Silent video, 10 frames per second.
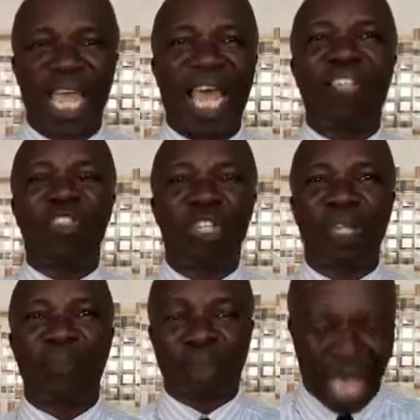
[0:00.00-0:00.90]

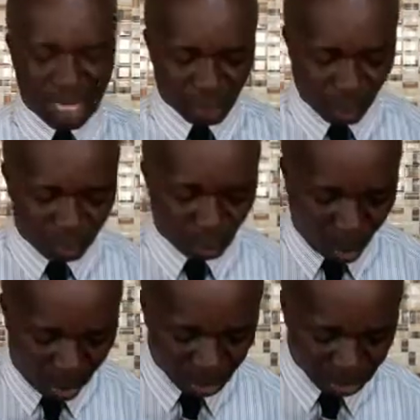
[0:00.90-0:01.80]
another part of the
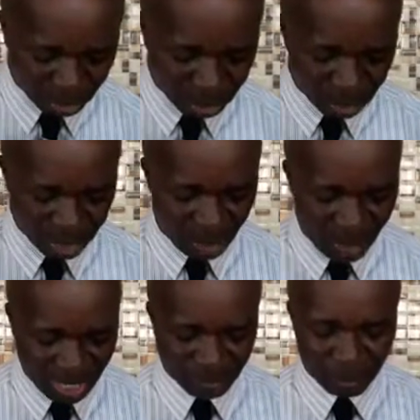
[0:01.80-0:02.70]
world.
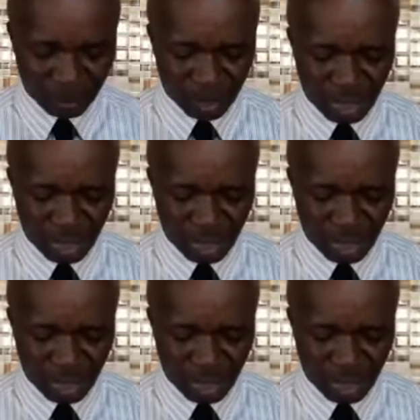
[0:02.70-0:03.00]
Amen.